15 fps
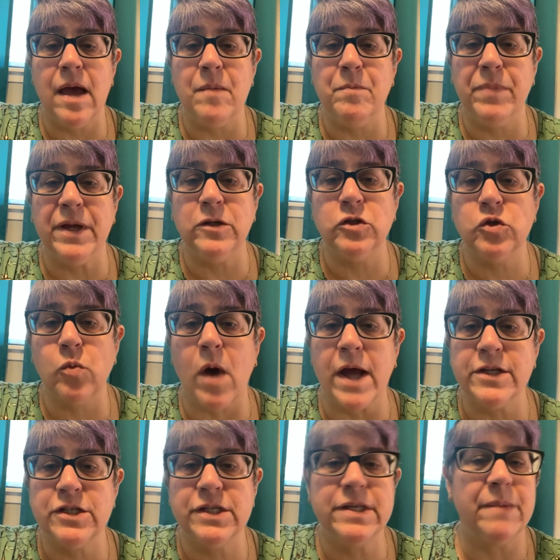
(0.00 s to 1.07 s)
binge
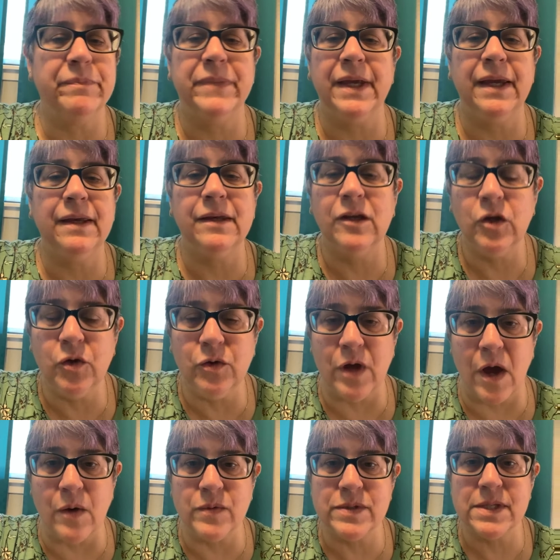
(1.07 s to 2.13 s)
watch something. Who
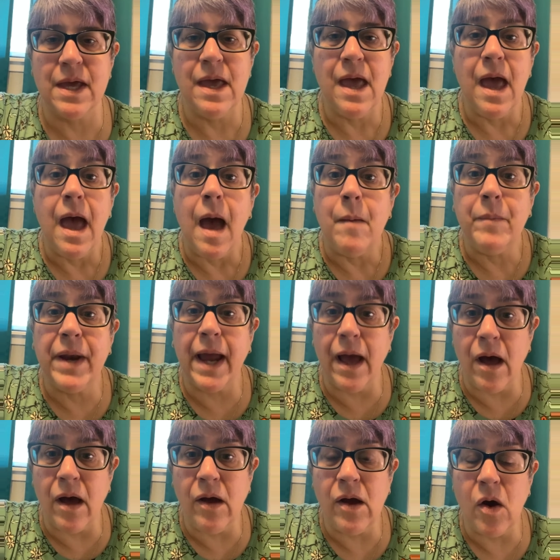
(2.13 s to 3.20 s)
knows? But
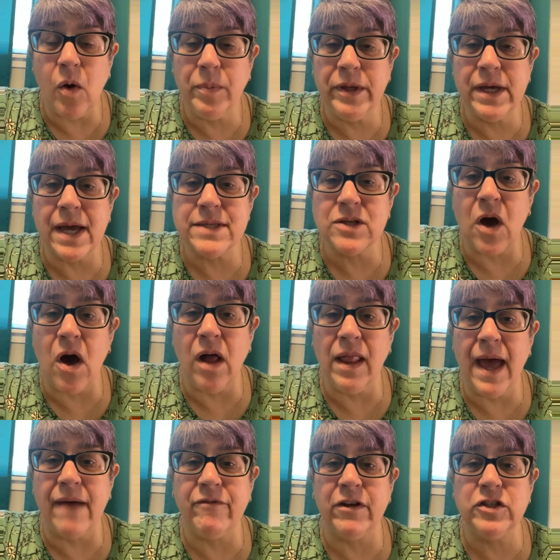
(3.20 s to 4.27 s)
I hope you guys all
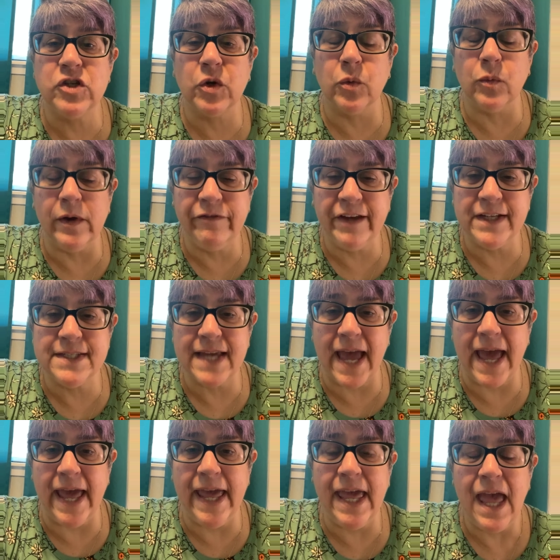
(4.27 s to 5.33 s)
have a terrific
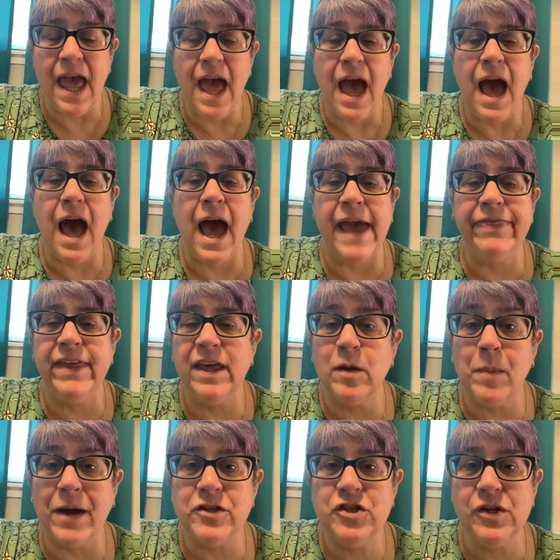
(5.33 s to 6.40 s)
day. I think
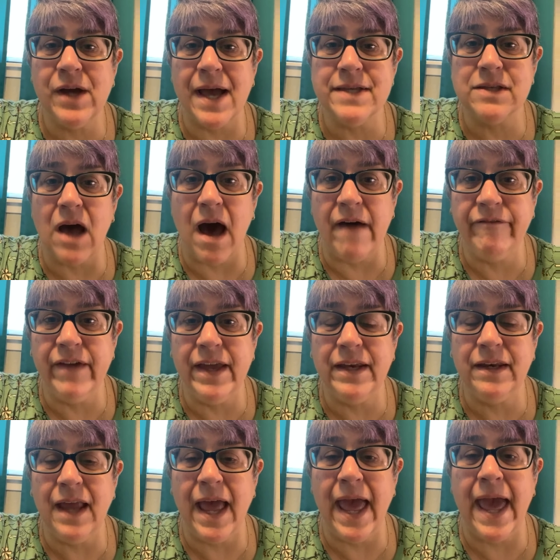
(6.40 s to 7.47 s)
about you guys
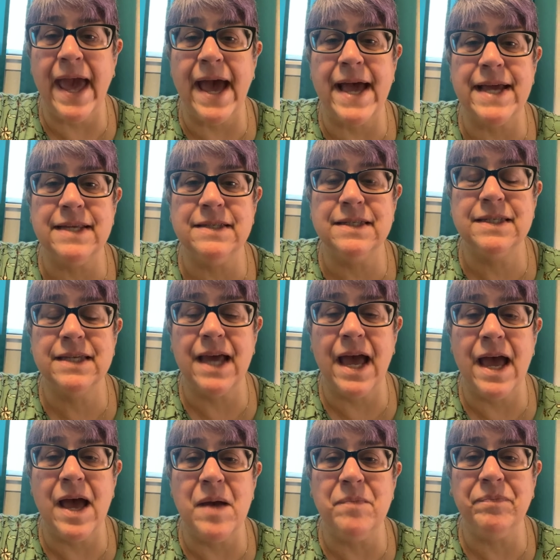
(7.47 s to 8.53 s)
often, and
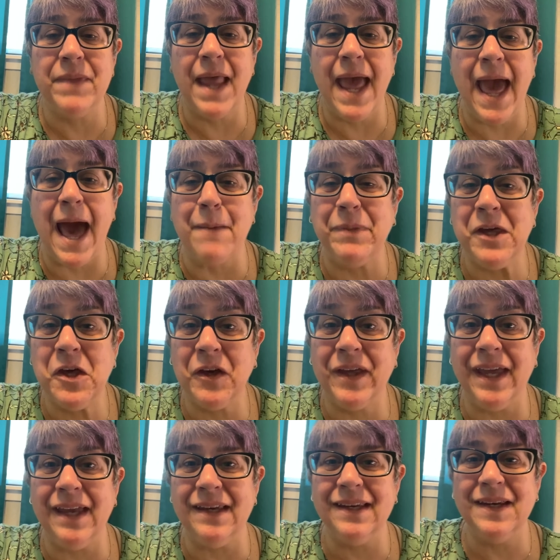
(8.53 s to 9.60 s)
happy
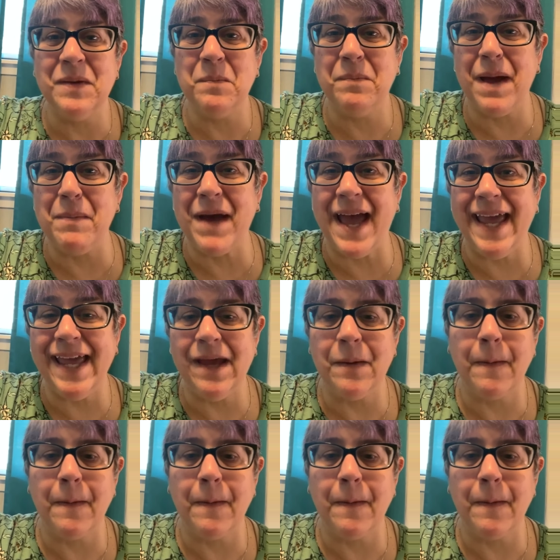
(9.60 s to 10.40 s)
cooking. Bye-bye.